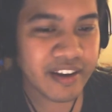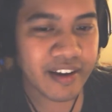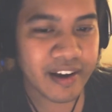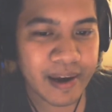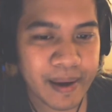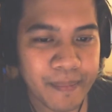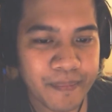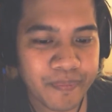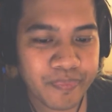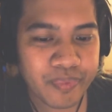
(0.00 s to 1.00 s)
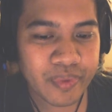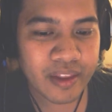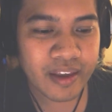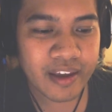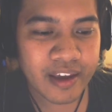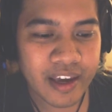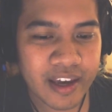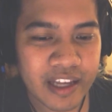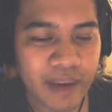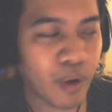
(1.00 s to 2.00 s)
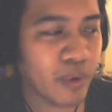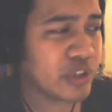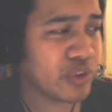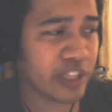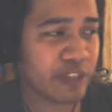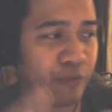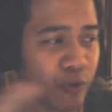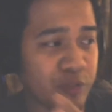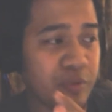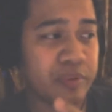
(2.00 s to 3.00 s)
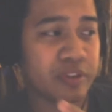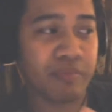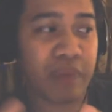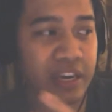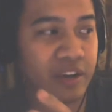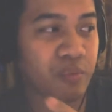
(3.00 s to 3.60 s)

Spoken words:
And I'm always trying to force people to make